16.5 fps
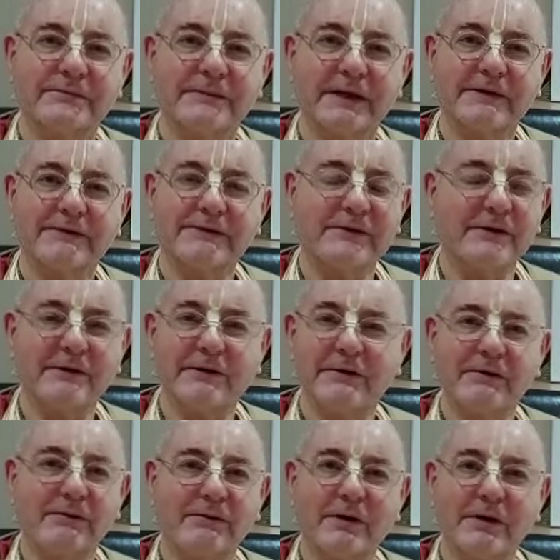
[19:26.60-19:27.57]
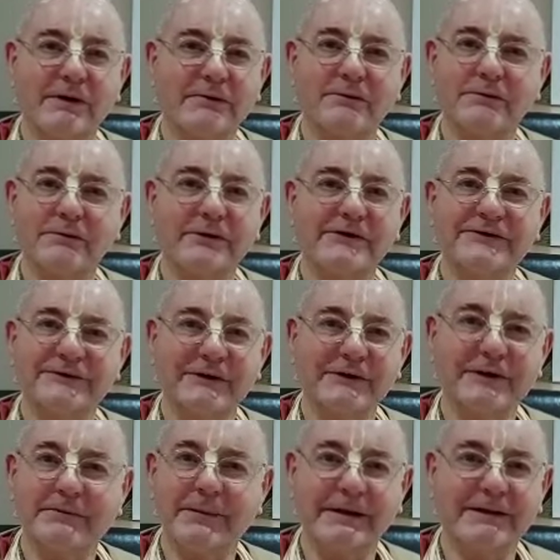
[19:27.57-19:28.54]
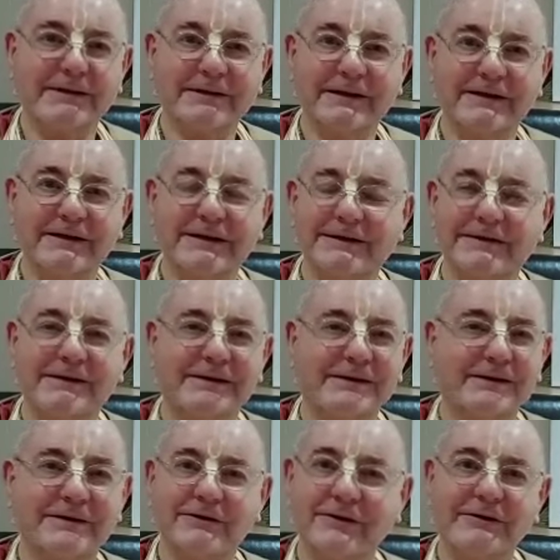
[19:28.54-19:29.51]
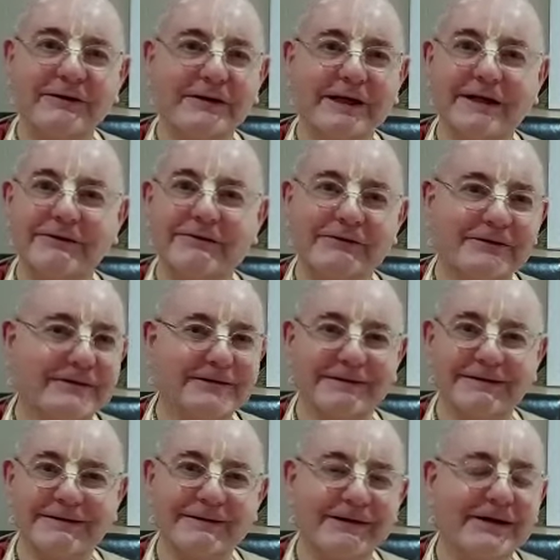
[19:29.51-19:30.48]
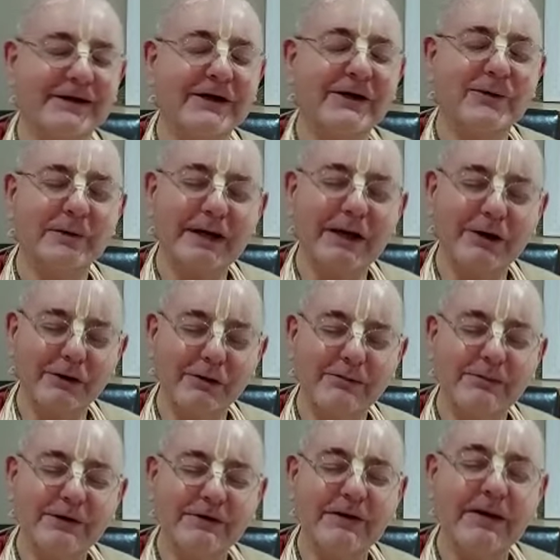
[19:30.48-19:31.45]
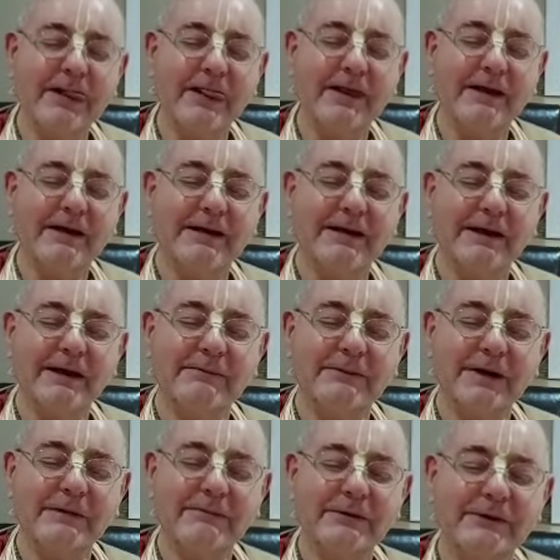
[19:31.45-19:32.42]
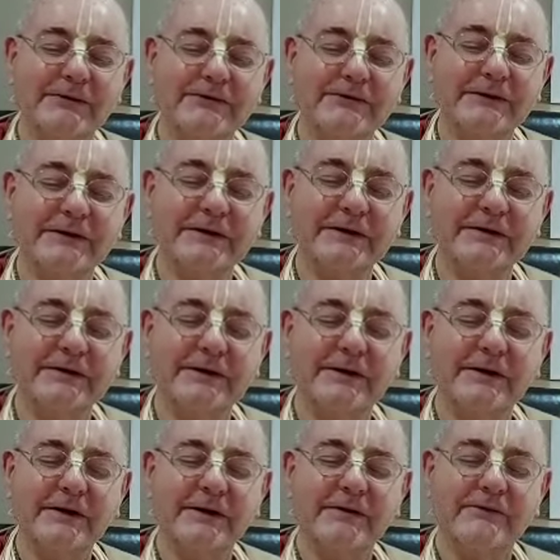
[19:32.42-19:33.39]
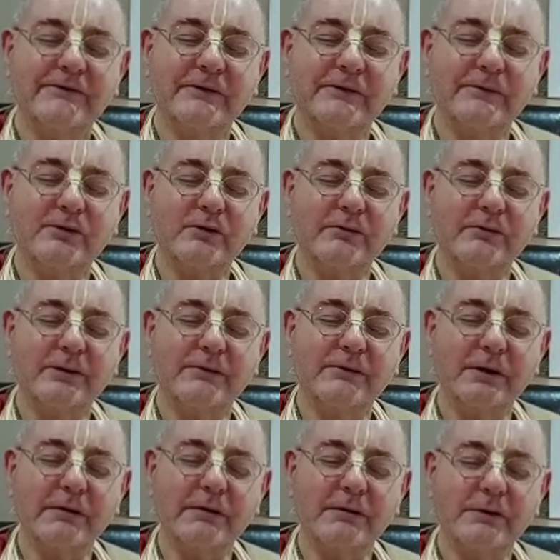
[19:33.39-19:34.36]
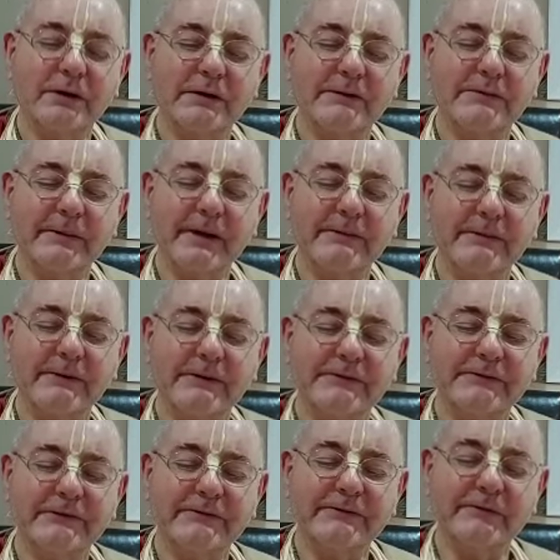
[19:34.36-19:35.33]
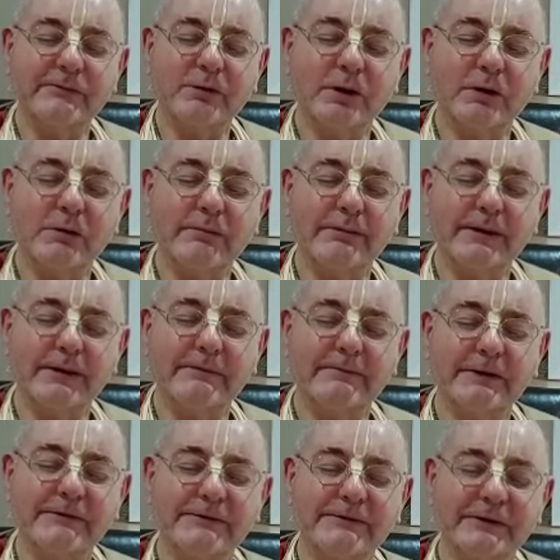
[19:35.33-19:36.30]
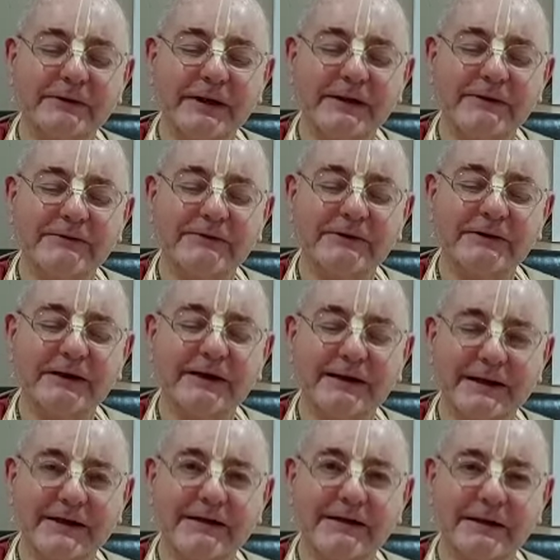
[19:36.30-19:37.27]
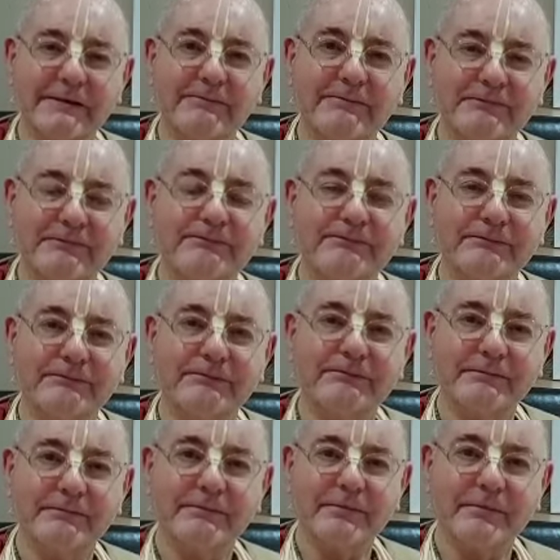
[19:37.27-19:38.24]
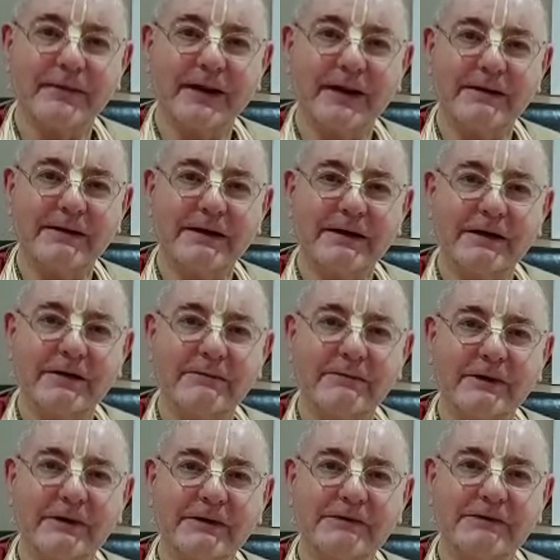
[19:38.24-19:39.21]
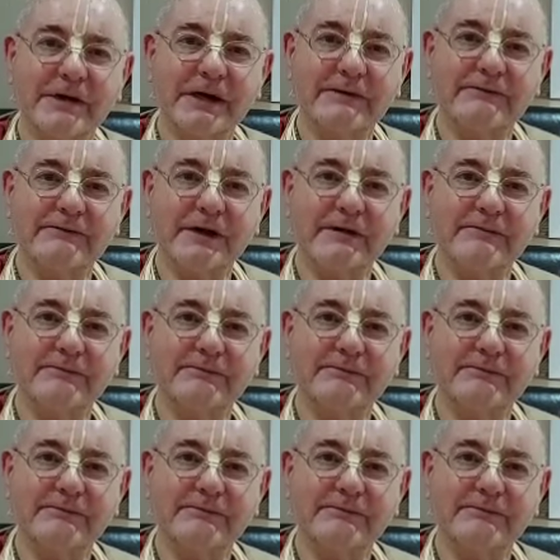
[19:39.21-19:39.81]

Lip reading: It's not Raghunath Siddha Bhakti. Not yet. We hope, and by mercy from Rupa and Raghunath, by mercy from Prabhupada and Bhaktisiddhanta, it can come. It can come in this lifetime.